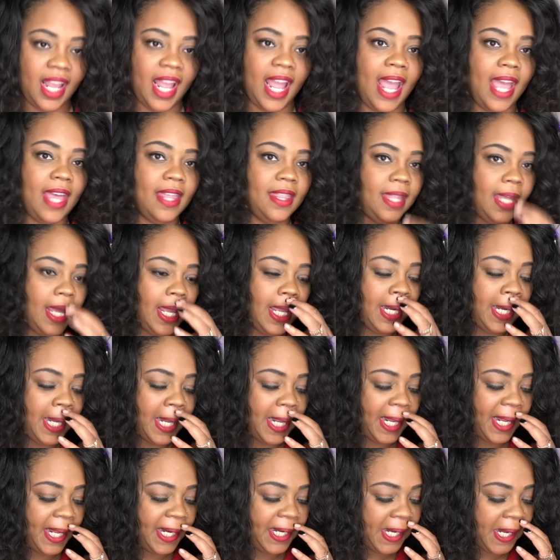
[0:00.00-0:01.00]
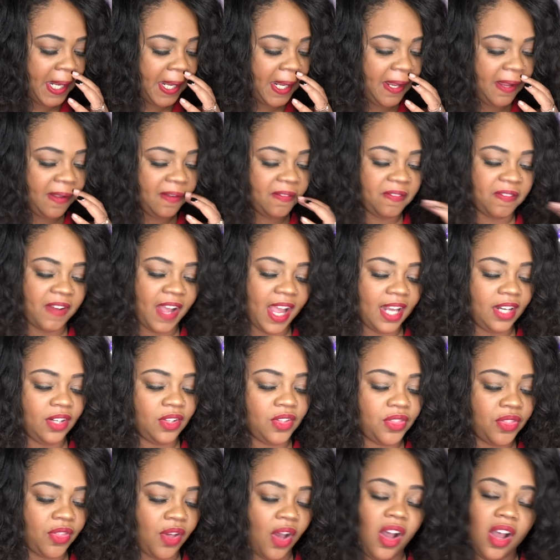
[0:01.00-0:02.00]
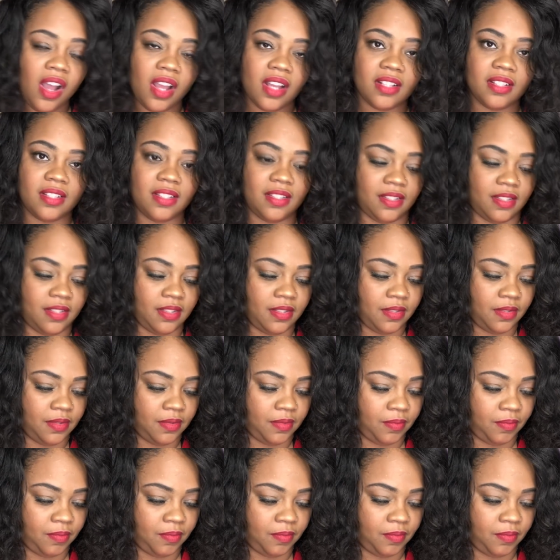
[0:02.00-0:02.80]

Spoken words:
And then any final thoughts?